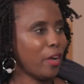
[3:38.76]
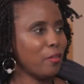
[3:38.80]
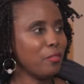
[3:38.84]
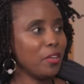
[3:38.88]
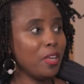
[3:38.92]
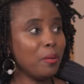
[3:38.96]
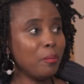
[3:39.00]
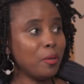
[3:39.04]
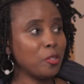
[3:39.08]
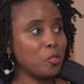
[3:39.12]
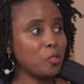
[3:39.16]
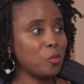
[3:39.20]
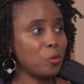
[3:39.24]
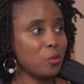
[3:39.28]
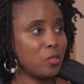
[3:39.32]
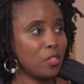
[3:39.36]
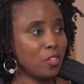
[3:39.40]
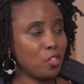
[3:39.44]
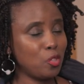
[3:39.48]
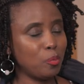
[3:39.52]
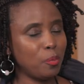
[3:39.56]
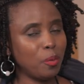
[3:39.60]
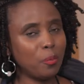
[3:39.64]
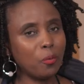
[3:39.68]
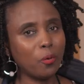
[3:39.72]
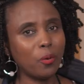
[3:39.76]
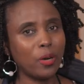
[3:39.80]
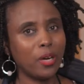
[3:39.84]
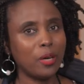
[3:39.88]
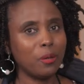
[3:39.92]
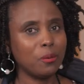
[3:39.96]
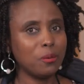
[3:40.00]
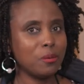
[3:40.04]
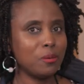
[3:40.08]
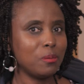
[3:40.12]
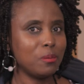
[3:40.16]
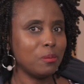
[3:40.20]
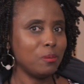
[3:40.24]
I have emails to send to people,
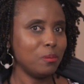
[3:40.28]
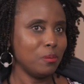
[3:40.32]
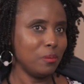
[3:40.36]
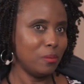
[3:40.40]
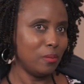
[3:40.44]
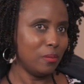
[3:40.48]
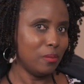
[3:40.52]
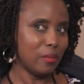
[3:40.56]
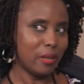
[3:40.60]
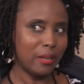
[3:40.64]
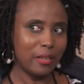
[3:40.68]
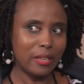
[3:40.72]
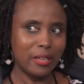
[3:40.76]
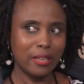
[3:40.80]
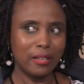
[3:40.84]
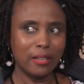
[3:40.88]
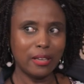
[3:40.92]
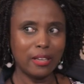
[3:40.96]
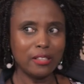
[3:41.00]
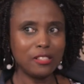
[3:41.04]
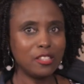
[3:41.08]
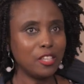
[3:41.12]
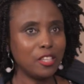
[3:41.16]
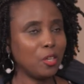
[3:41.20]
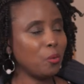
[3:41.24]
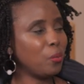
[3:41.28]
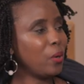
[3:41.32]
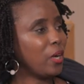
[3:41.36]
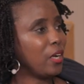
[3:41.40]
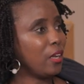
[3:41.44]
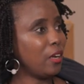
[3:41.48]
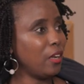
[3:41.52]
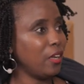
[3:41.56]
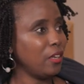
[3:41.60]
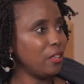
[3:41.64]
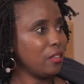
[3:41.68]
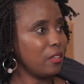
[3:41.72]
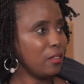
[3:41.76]
I'll I, I still work
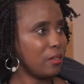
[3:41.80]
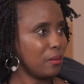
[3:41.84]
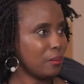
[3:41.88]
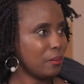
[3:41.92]
late.